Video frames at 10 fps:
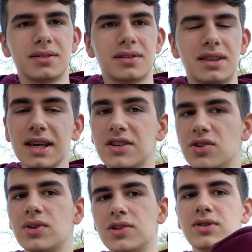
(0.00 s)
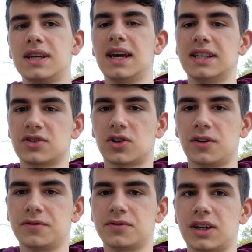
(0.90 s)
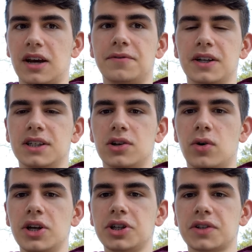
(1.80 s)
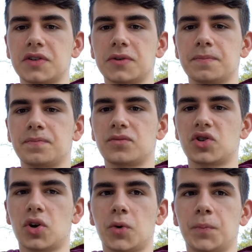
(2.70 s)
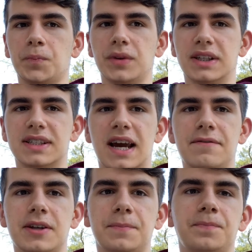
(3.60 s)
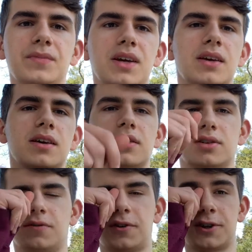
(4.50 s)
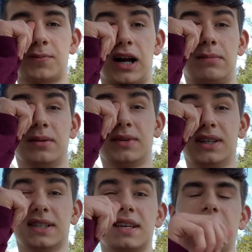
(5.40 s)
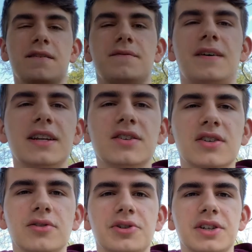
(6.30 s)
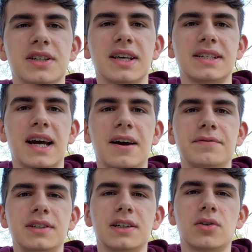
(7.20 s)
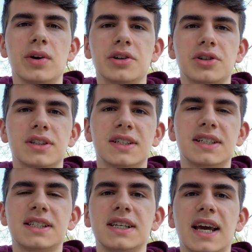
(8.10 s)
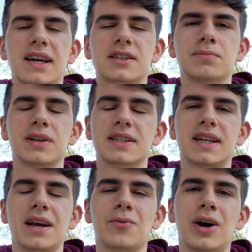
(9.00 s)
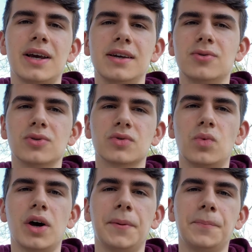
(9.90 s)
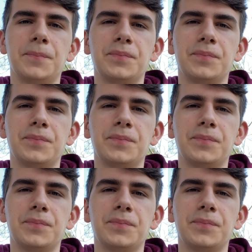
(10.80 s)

the thing is, you can use EA to solve Diophantine equations. So let's dive in. So the first problem is find a solution to the Diophantine equation 16x plus 9y equals 1.